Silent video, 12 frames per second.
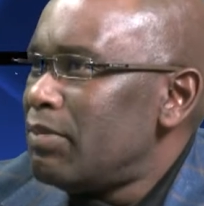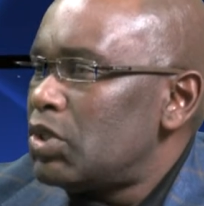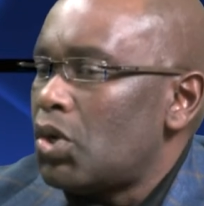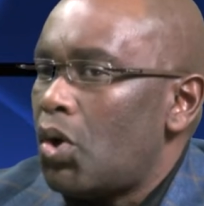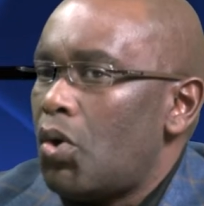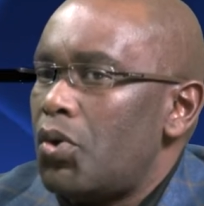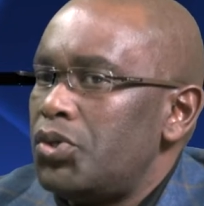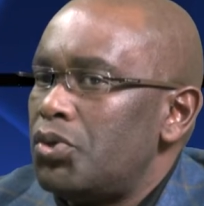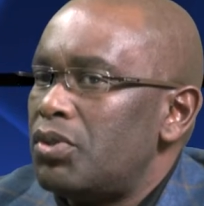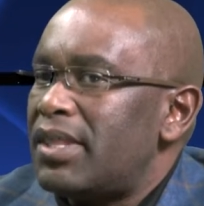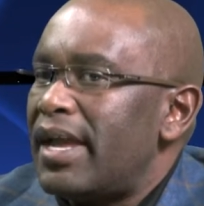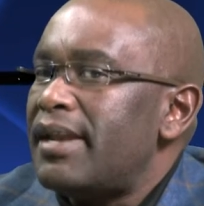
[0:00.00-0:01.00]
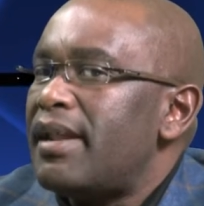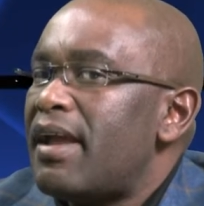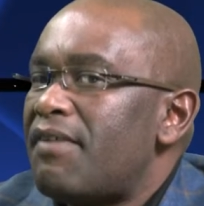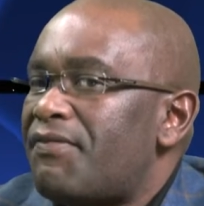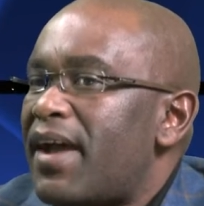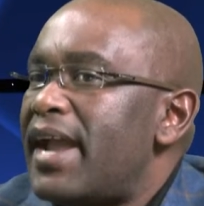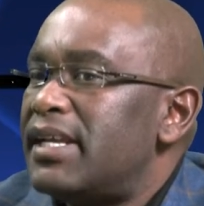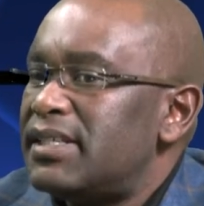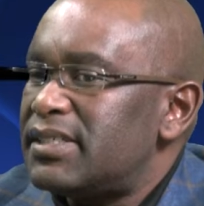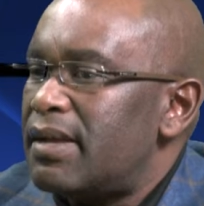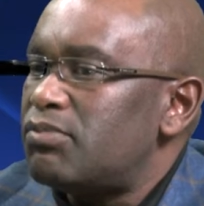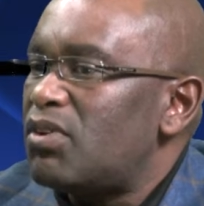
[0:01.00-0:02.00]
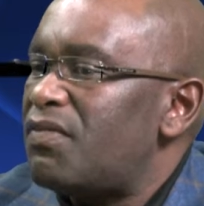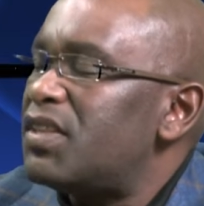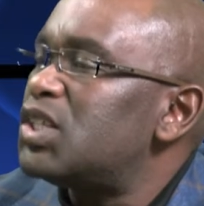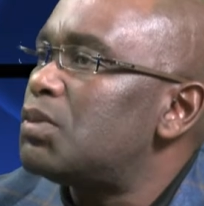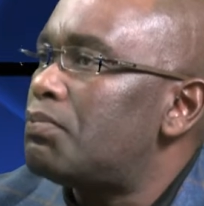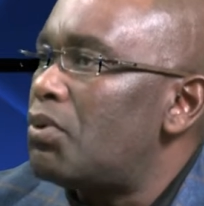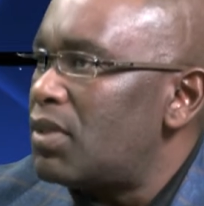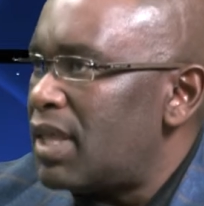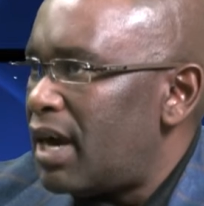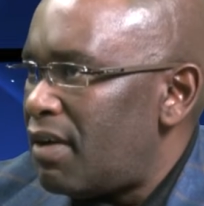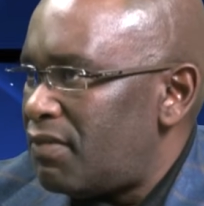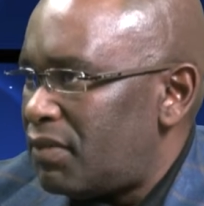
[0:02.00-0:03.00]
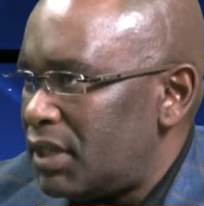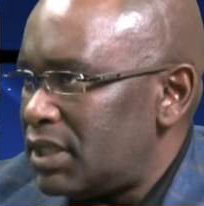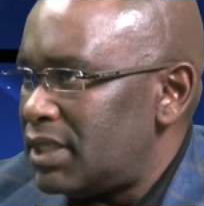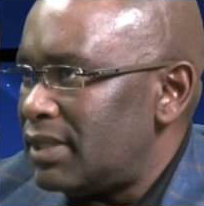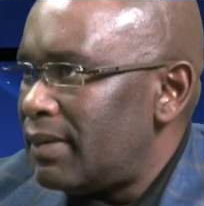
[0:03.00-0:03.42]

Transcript: So you then find, in terms of this book that I've written,